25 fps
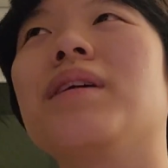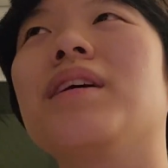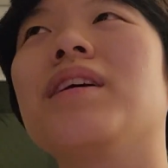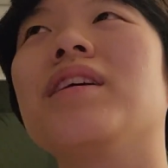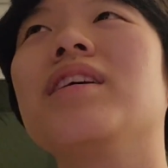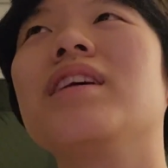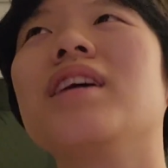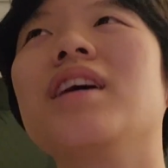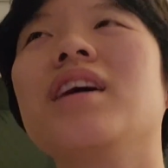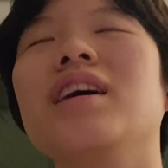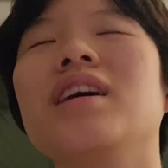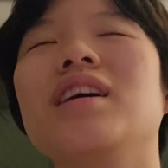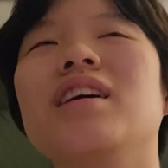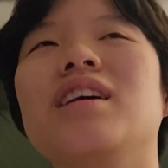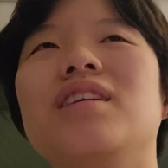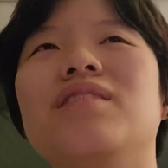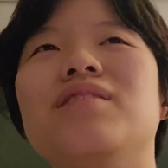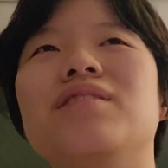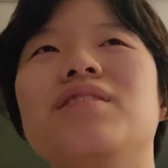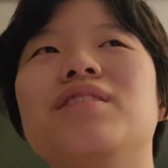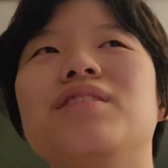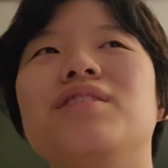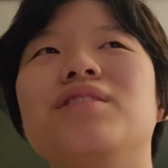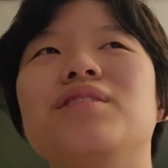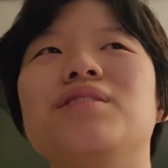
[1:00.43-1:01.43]
But
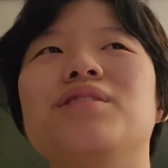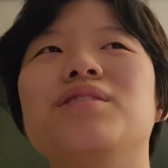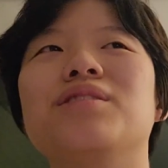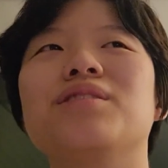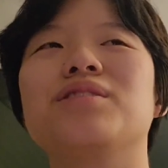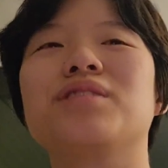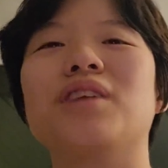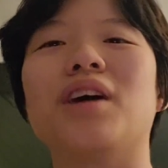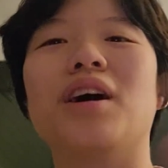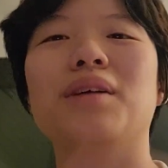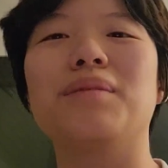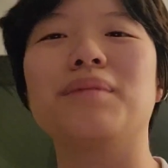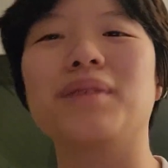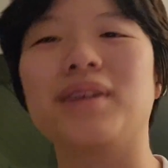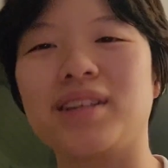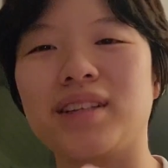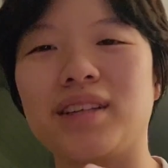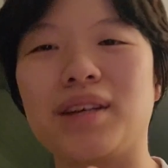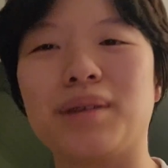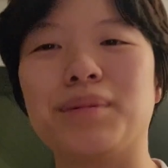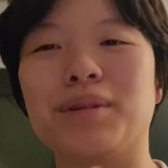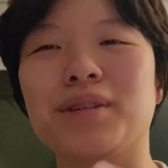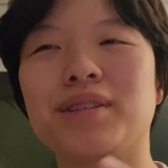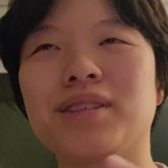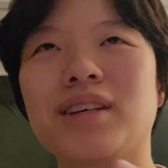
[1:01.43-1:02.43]
if you saw my
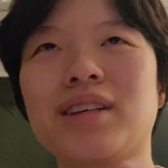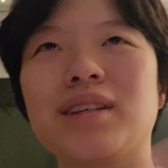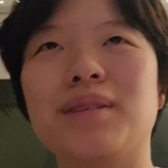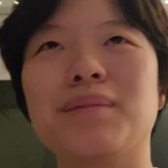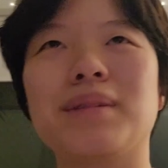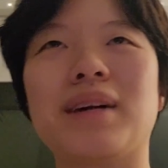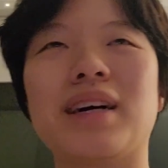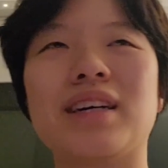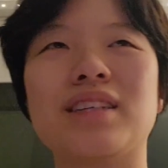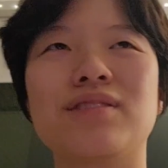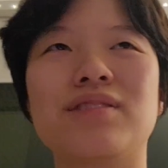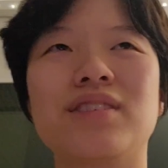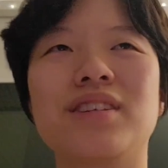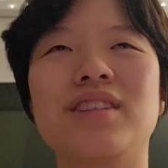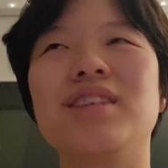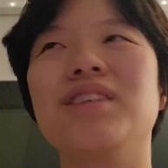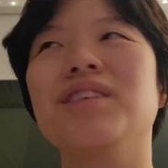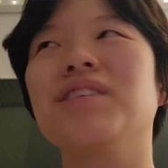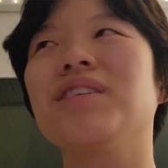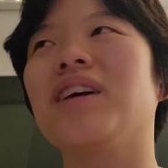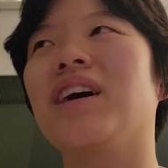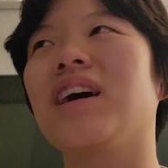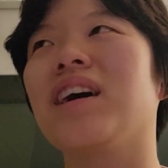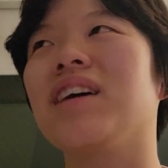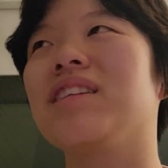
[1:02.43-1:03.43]
table setup last
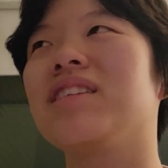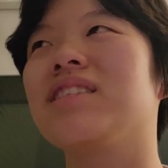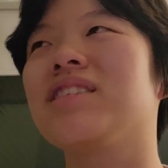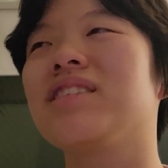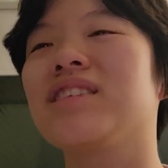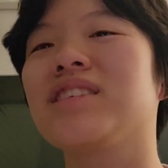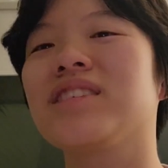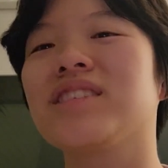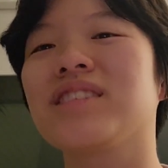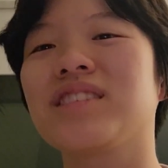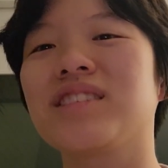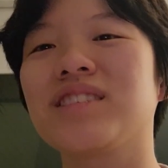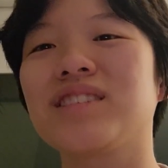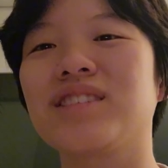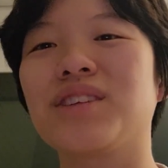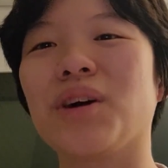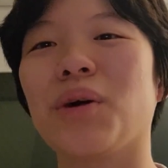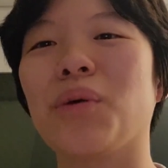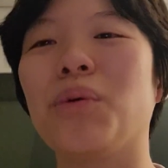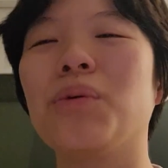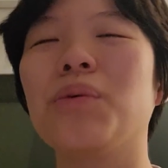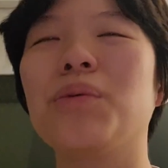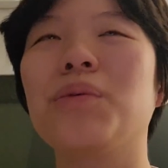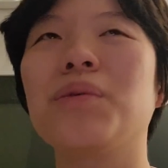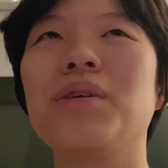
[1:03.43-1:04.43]
video, I just
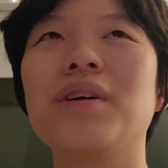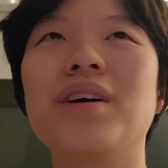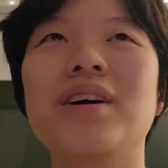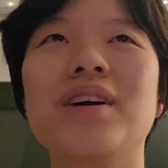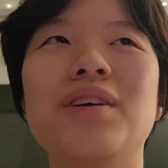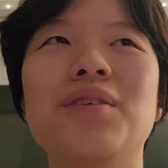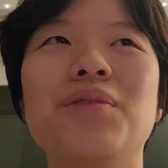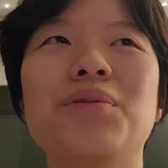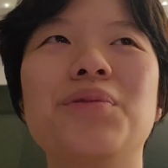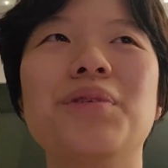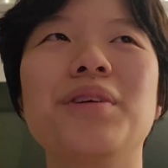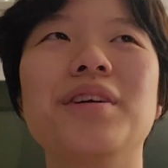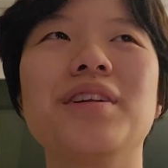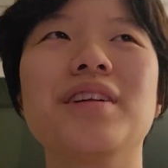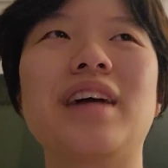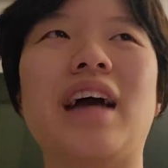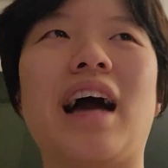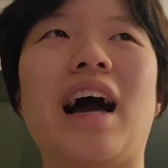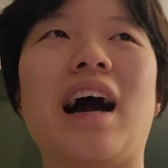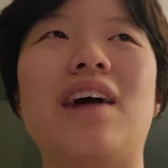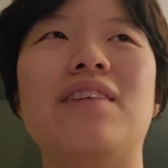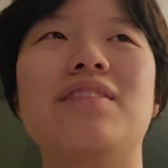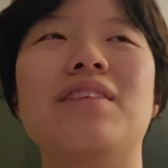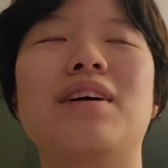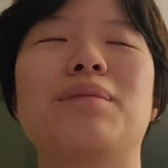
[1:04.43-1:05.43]
don't really
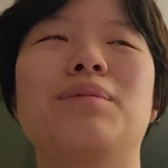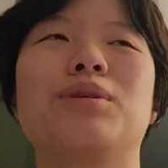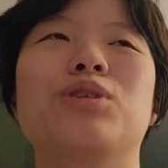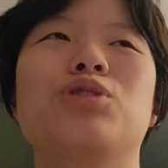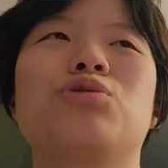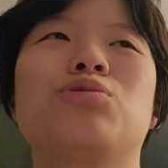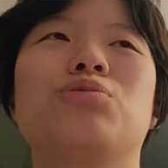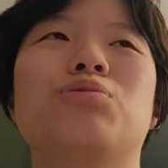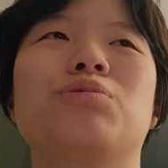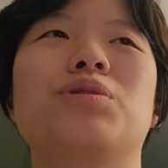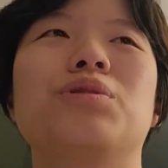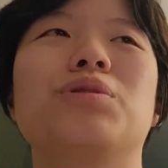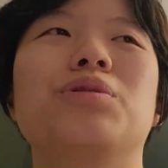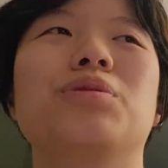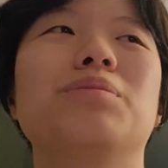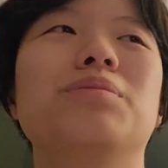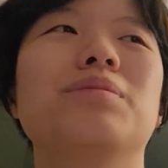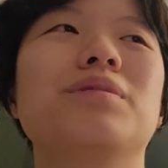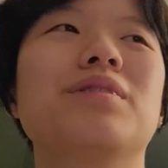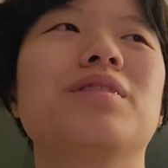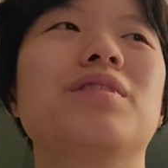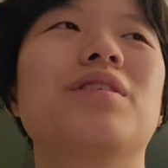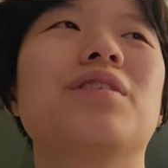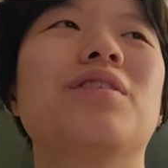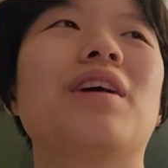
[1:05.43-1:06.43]
have that much
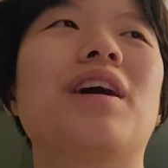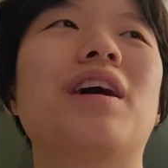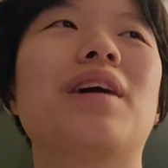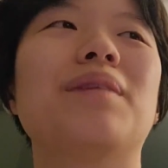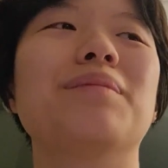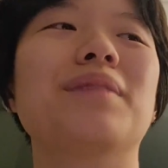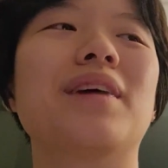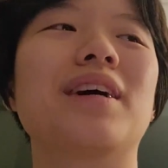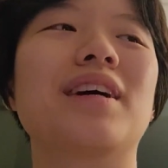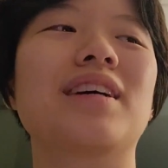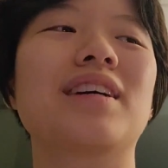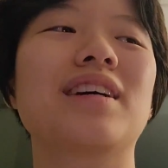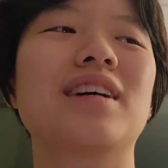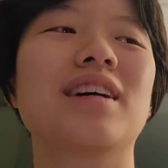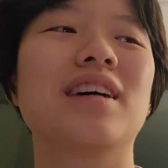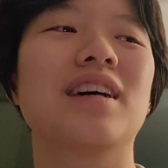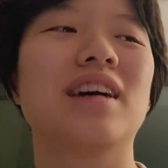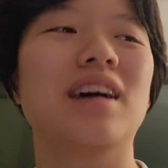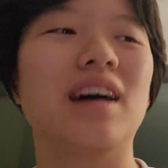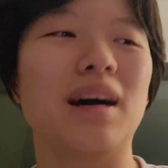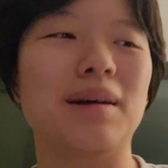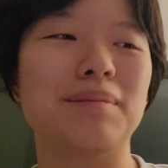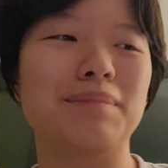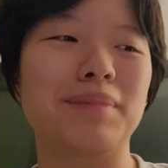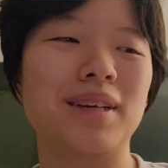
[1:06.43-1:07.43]
room, so I'm like
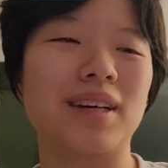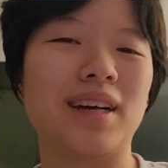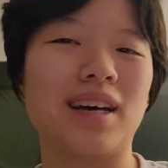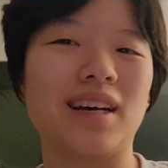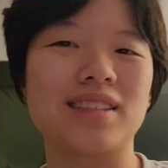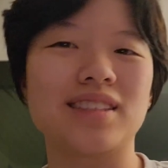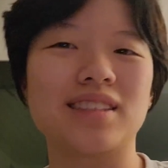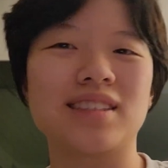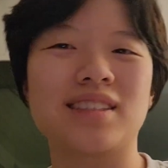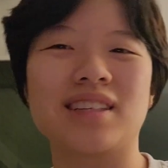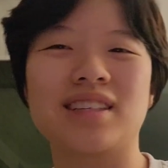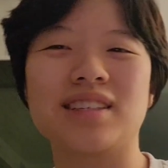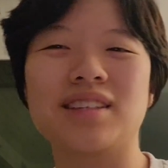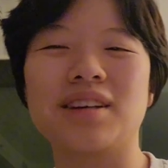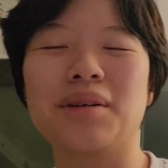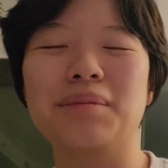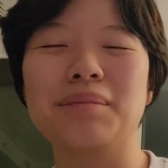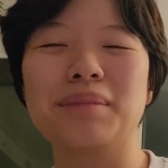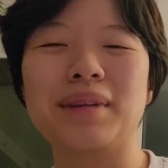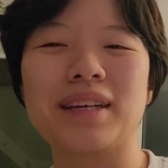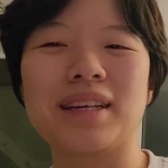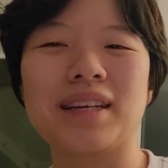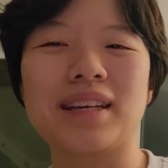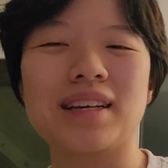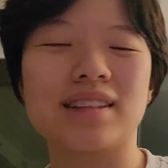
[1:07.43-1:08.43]
a bit hesitant on
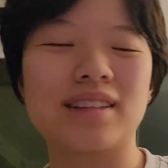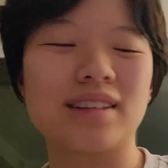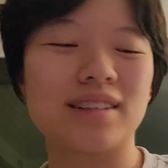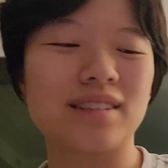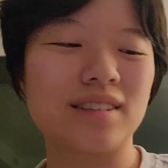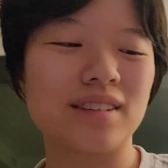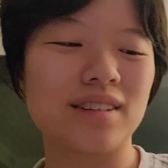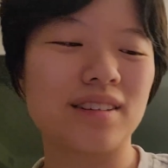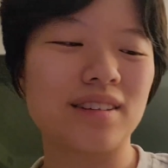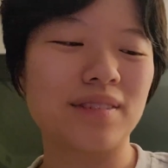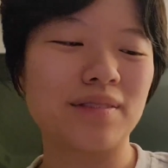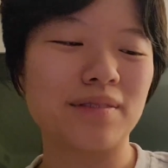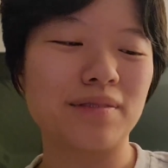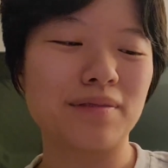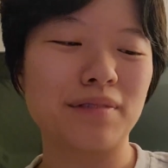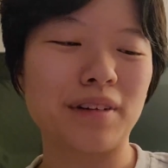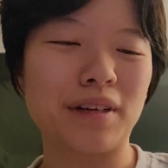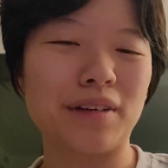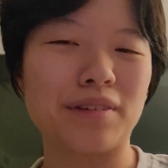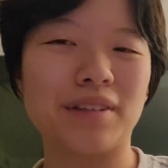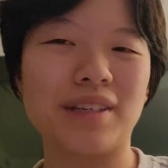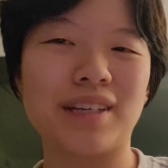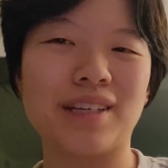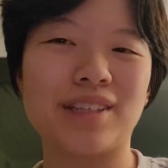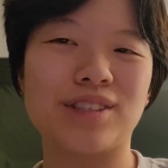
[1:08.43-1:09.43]
making another
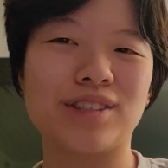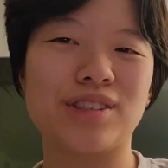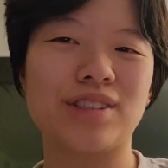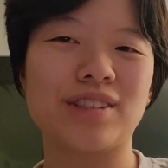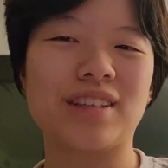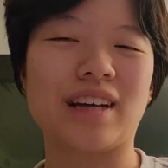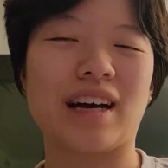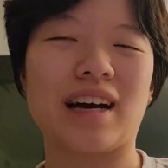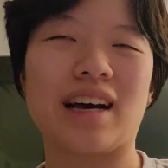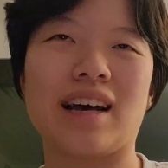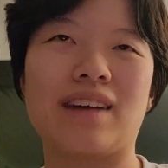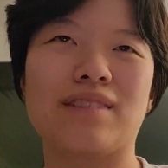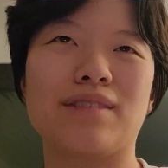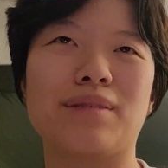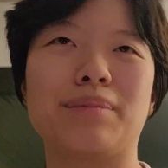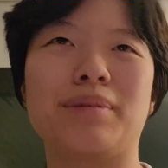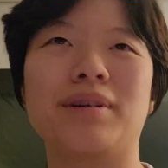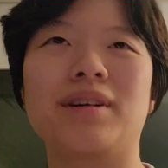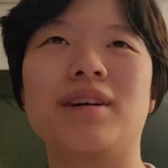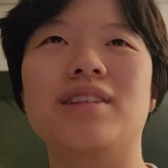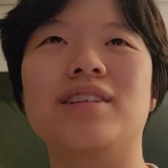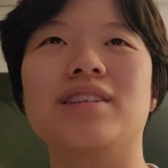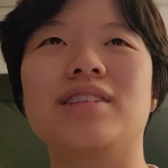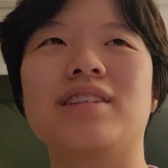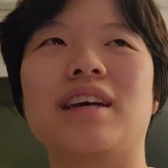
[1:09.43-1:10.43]
variation that I have to
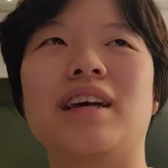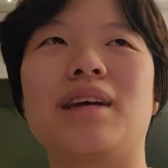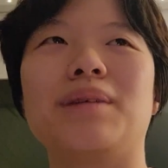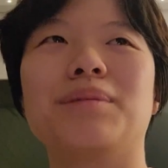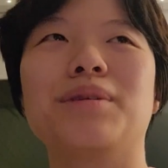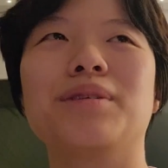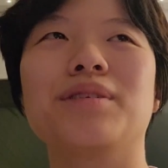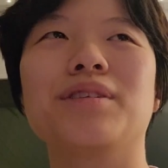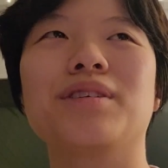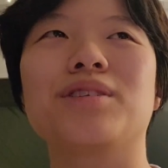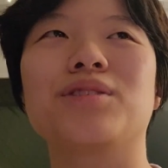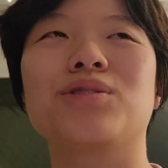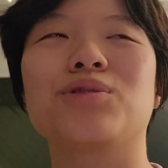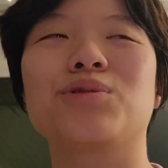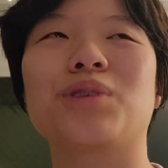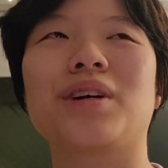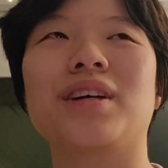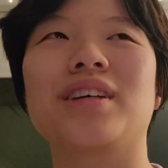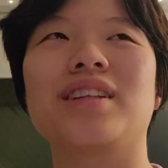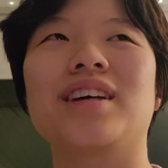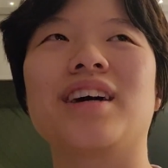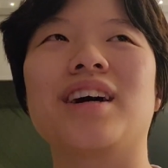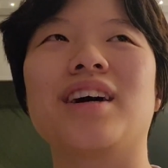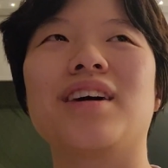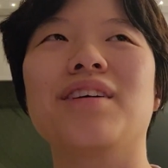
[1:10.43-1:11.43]
put on the table, because
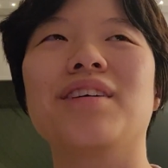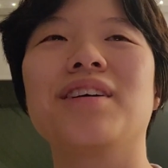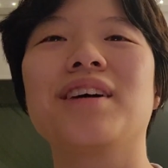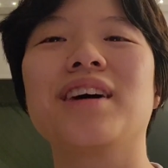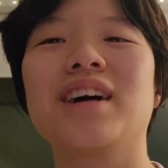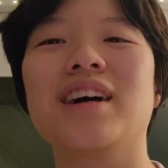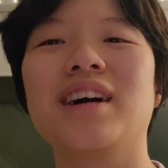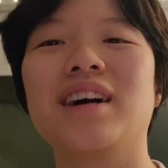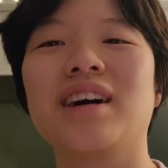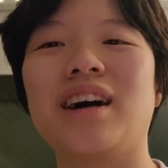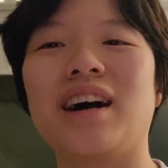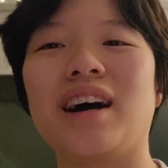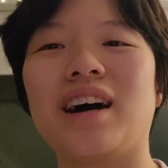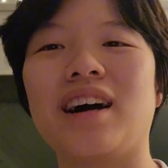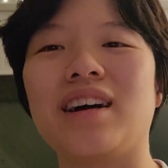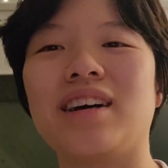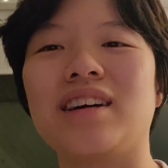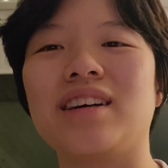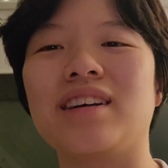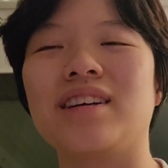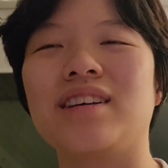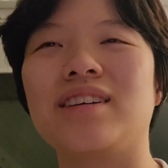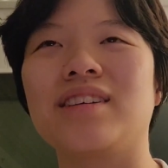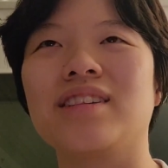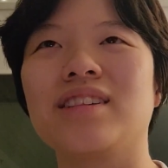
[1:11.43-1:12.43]
right now
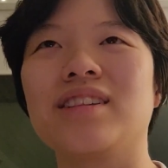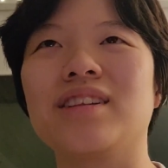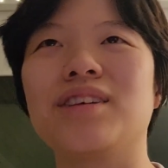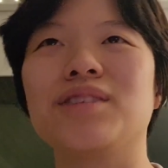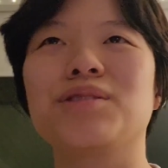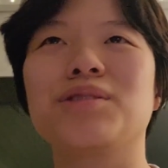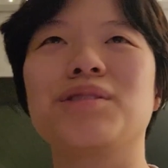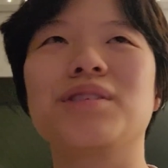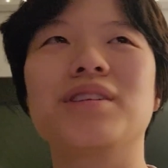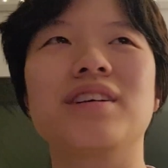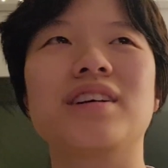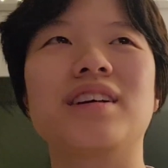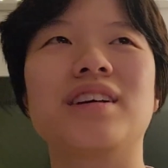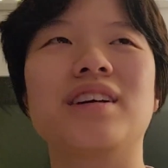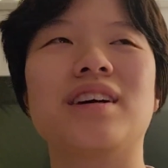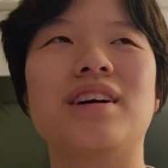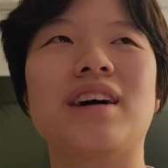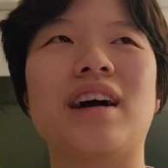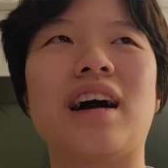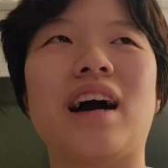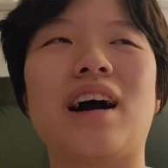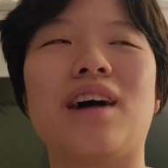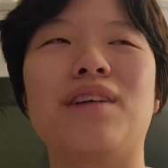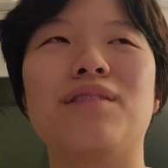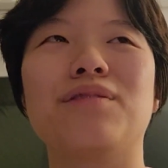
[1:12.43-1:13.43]
I literally
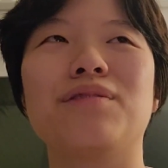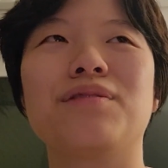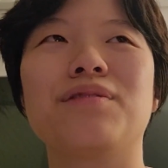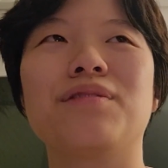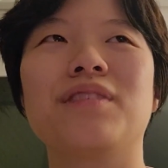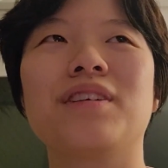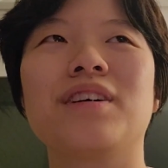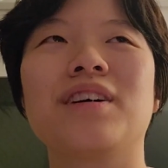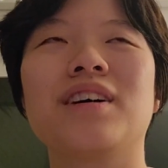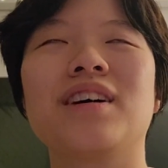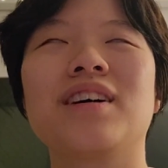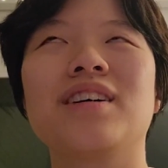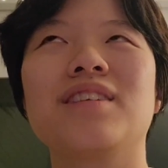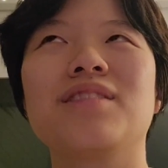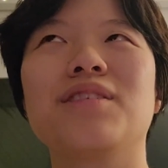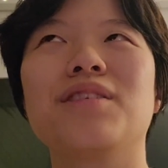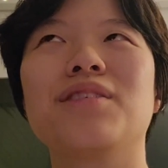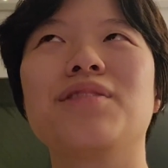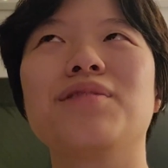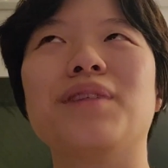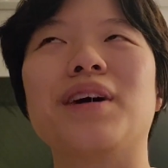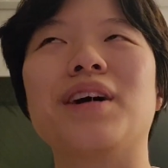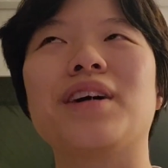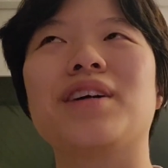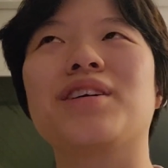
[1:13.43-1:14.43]
have,
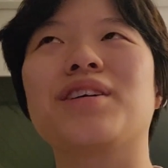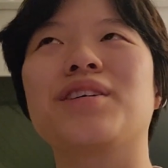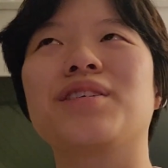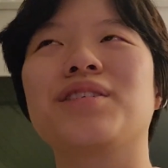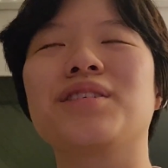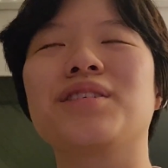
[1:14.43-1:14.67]
with my